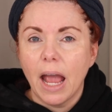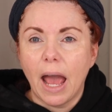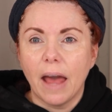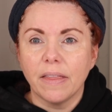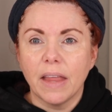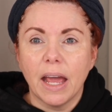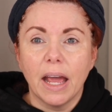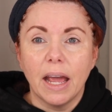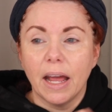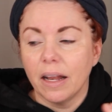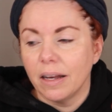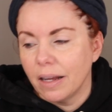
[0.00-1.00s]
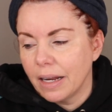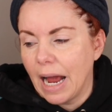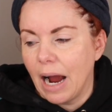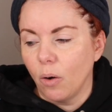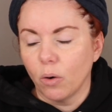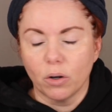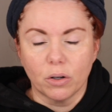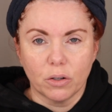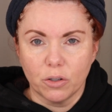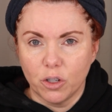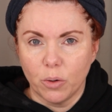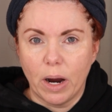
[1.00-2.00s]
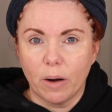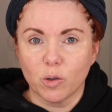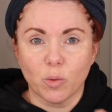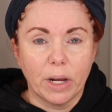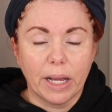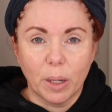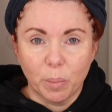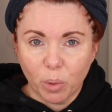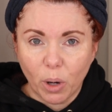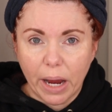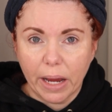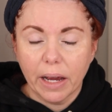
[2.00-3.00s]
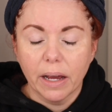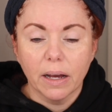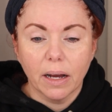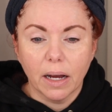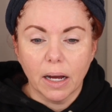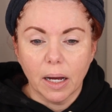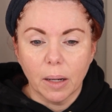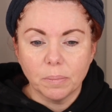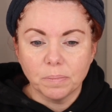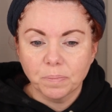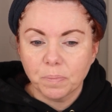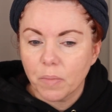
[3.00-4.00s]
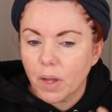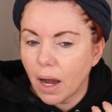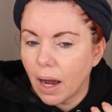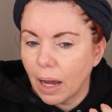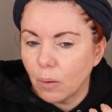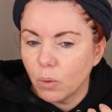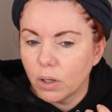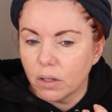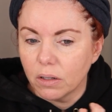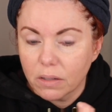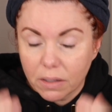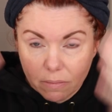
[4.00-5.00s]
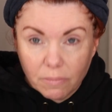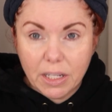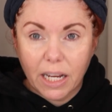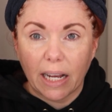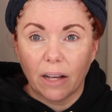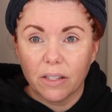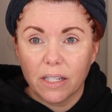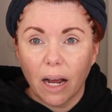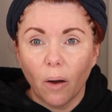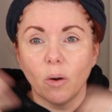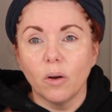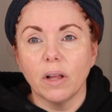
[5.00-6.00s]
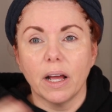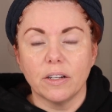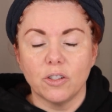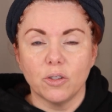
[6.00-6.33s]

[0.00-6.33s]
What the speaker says: And then an hour or 2 hours when I get a break, I will take out the towel and